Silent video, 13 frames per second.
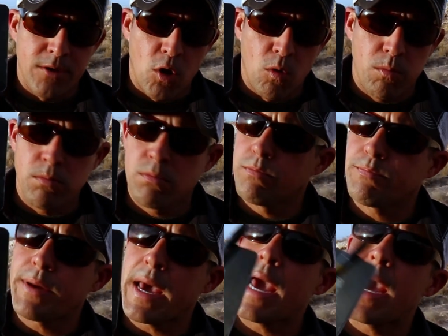
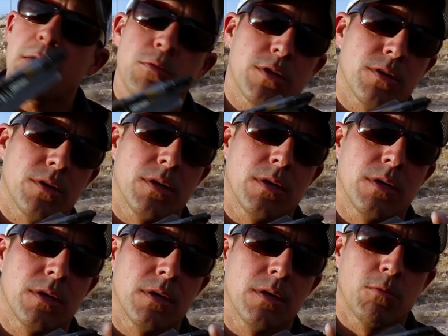notepad with
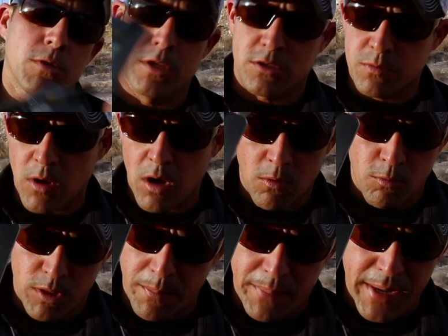
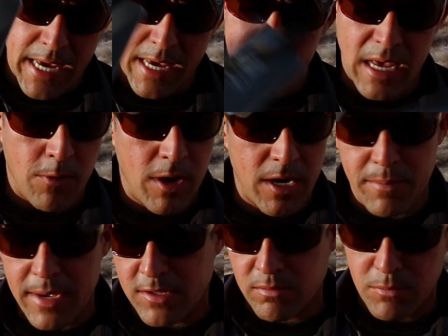a pen. That way I can
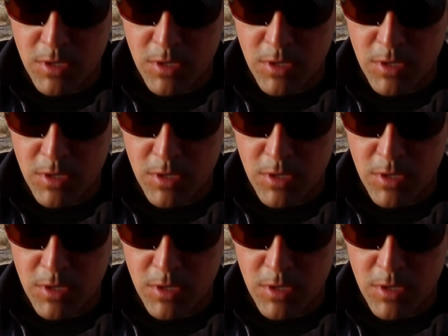make some